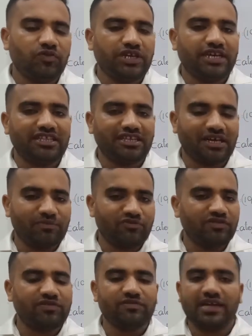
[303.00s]
we can
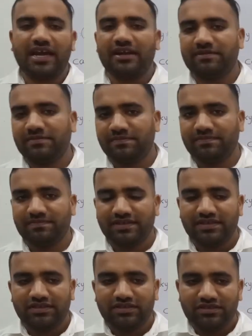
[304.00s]
observe that
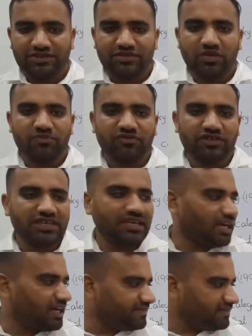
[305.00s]
Chomsky
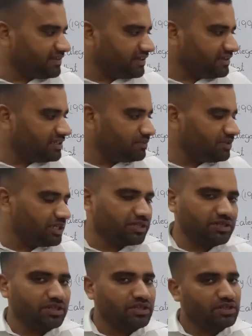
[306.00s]
has
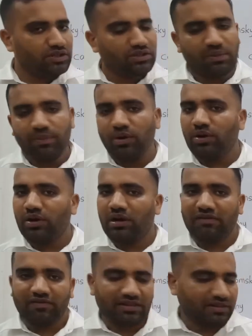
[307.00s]
eliminated the bar
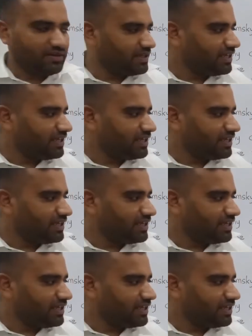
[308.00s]
levels.